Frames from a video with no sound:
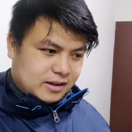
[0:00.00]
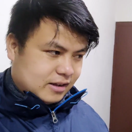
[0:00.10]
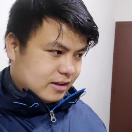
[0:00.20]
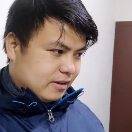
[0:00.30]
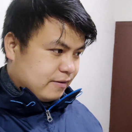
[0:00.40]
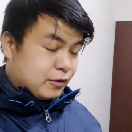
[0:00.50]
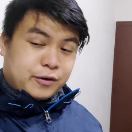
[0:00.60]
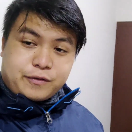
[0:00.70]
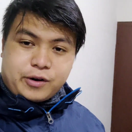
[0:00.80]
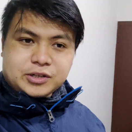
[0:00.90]
uh, for
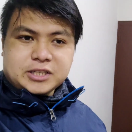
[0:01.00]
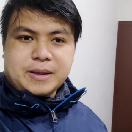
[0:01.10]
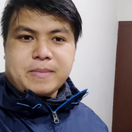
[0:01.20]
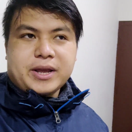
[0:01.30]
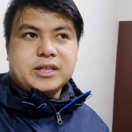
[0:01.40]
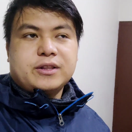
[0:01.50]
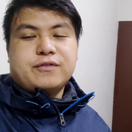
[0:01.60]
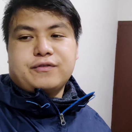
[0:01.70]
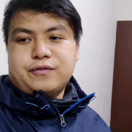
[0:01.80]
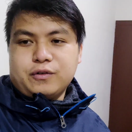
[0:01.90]
the first time I did
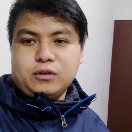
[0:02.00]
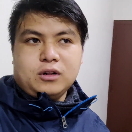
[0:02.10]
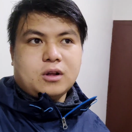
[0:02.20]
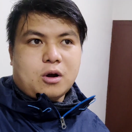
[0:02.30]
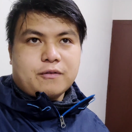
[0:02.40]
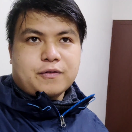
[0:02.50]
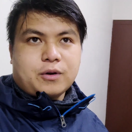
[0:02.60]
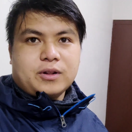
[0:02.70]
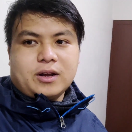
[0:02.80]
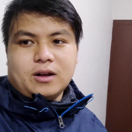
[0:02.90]
full
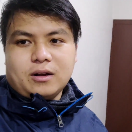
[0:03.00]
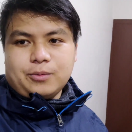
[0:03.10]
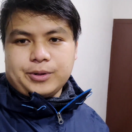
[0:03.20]
off-road uh,